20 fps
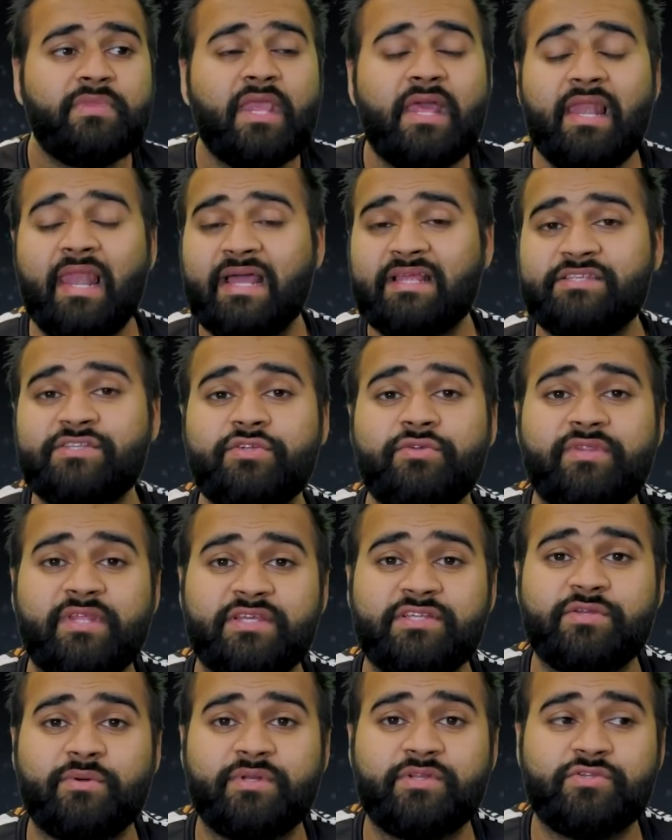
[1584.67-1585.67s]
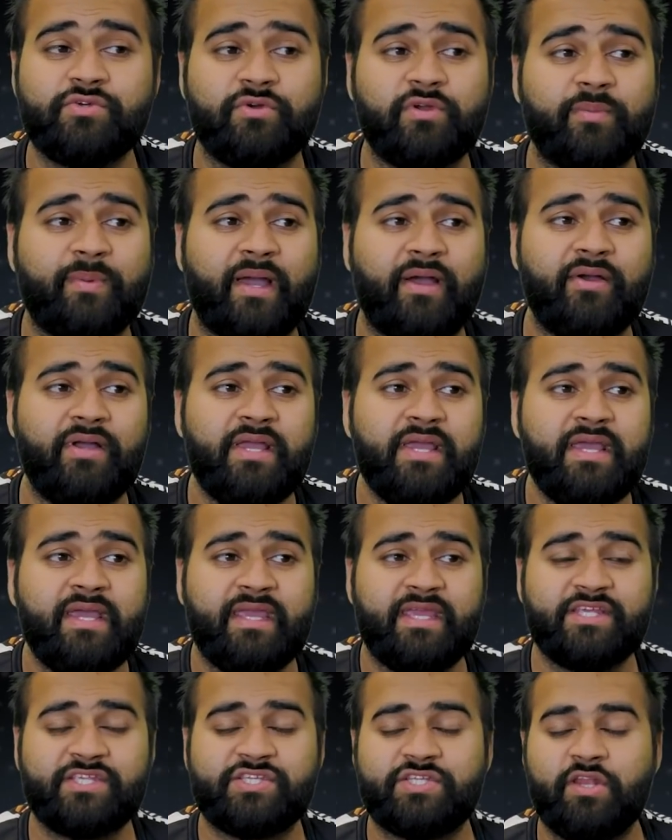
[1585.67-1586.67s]
And last 2 things I want to talk about
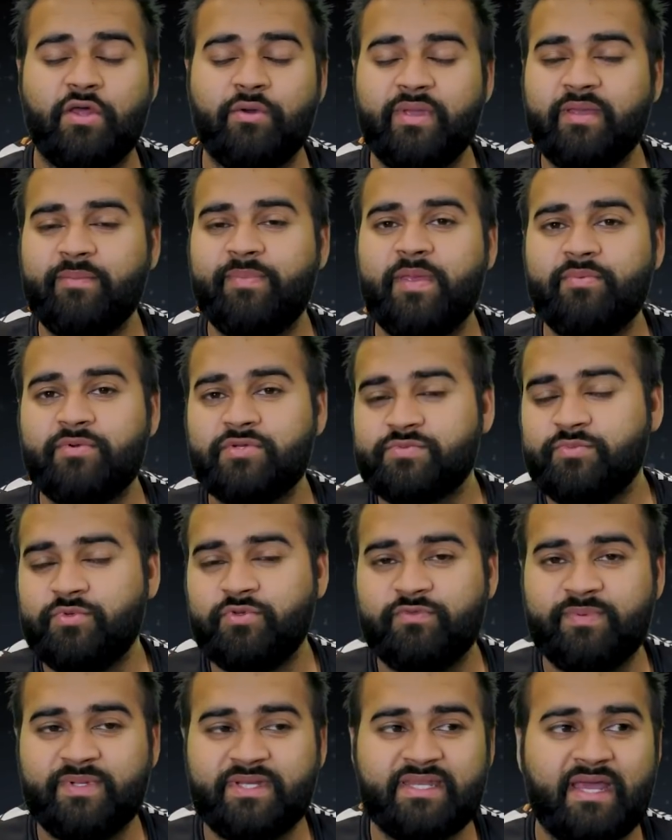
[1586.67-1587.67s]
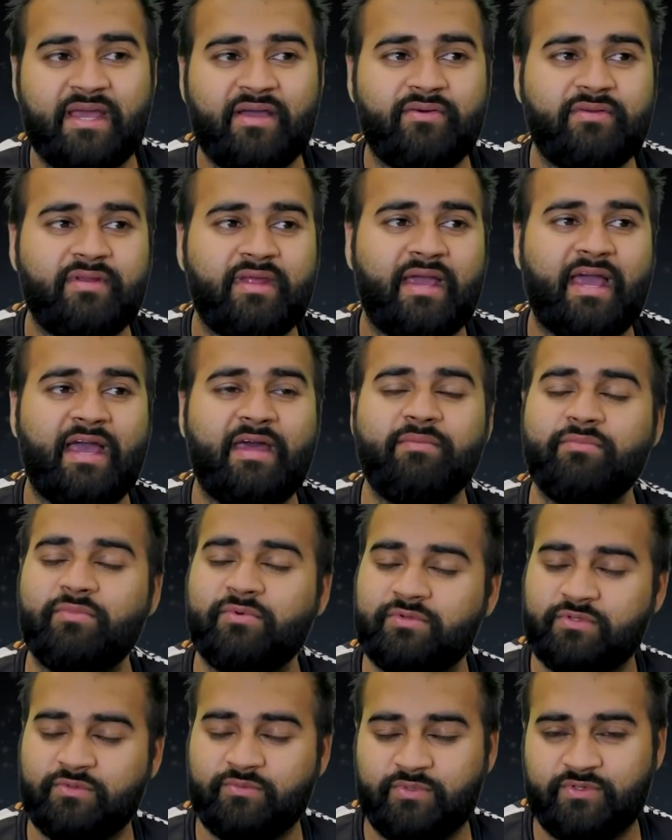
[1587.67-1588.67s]
is slowing people's movement down and
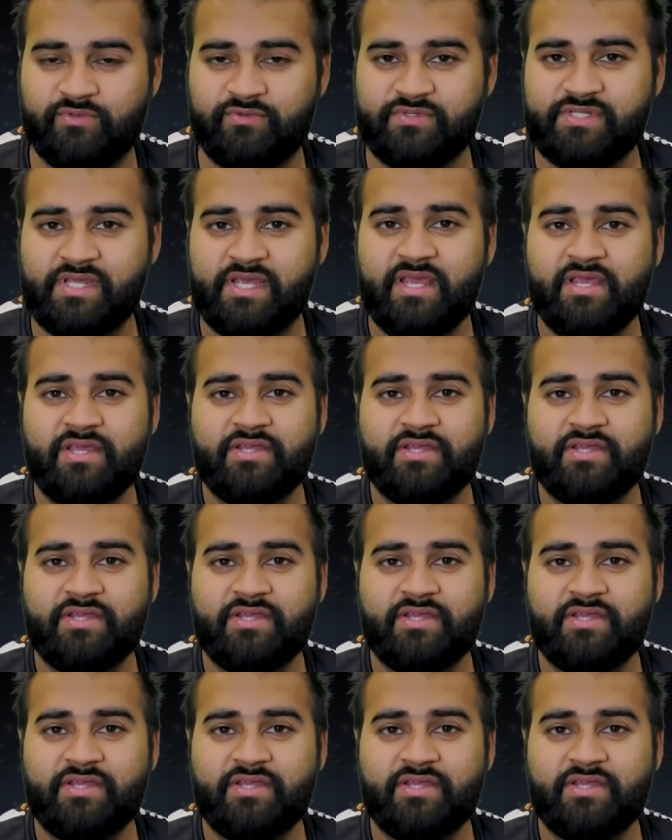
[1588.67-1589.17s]
mortal wounds.